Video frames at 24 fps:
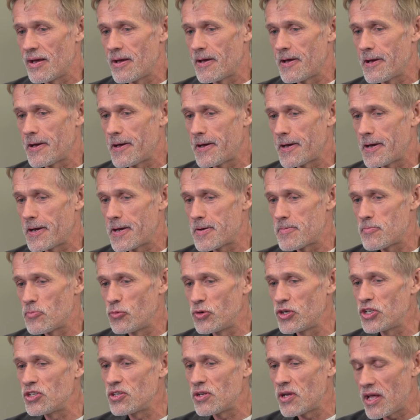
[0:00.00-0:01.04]
Uh,
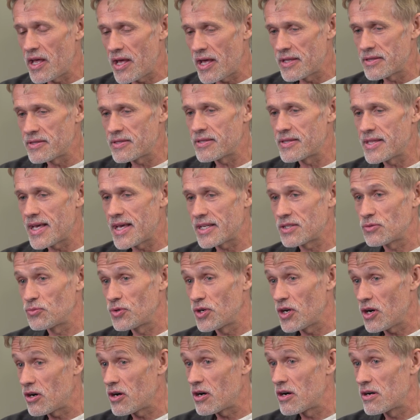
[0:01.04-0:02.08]
we, and that we
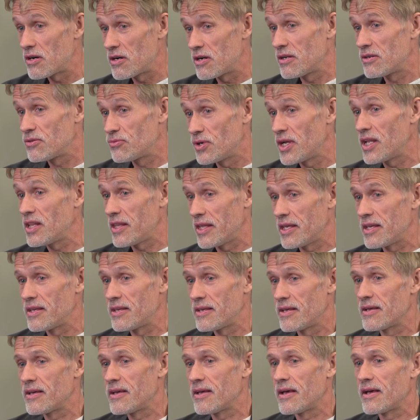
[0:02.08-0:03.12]
are really
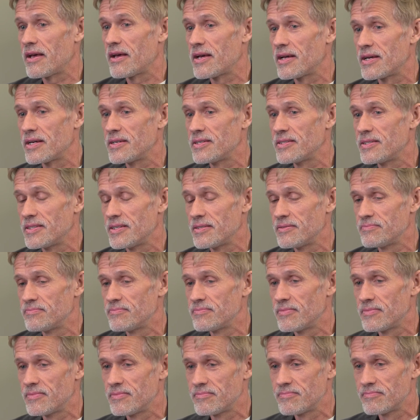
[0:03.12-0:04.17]
uh,
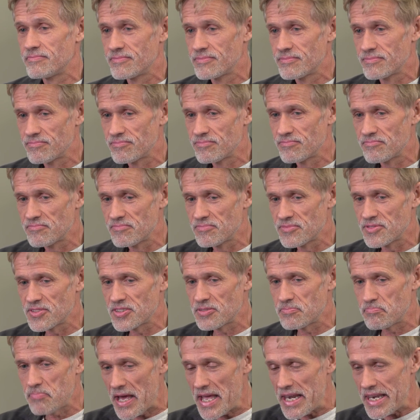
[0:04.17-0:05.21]

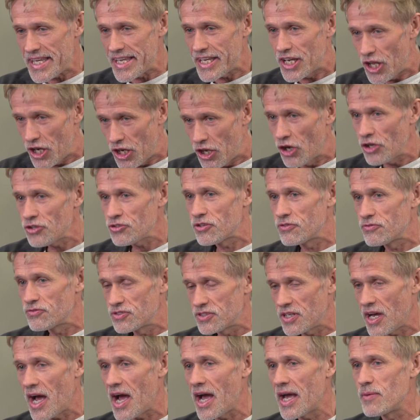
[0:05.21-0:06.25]
spending a lot of
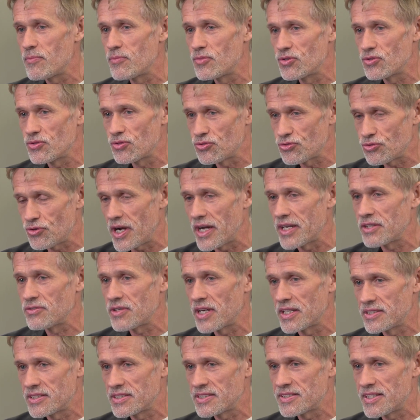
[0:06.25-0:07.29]
time to try to
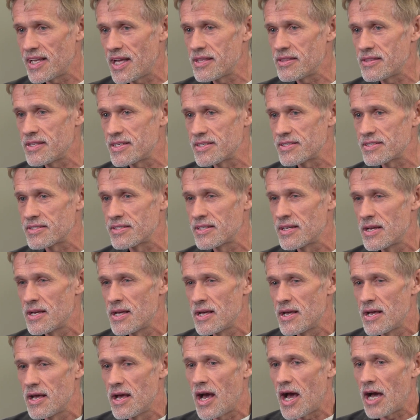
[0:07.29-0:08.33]
understand this.
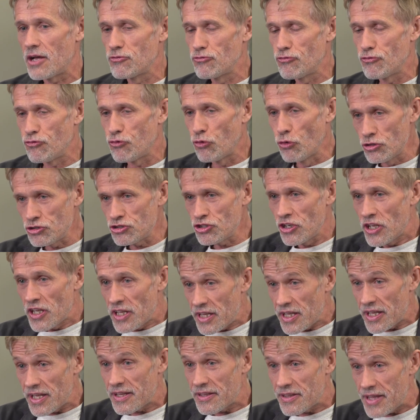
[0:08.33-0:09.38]

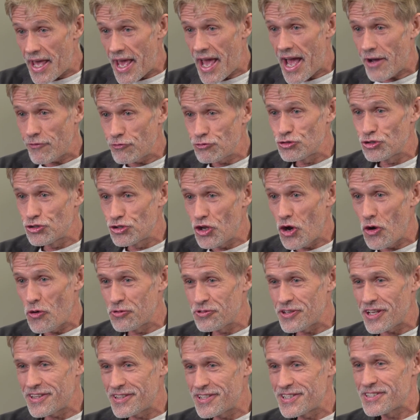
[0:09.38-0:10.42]
Unfortunately, they have to know
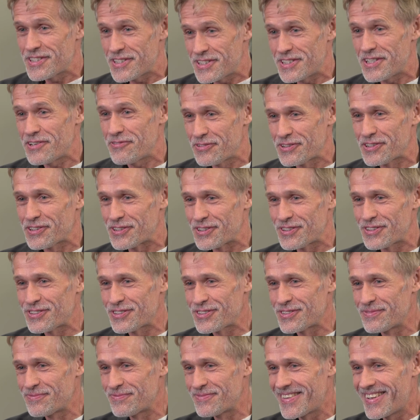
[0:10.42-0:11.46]
that this is difficult.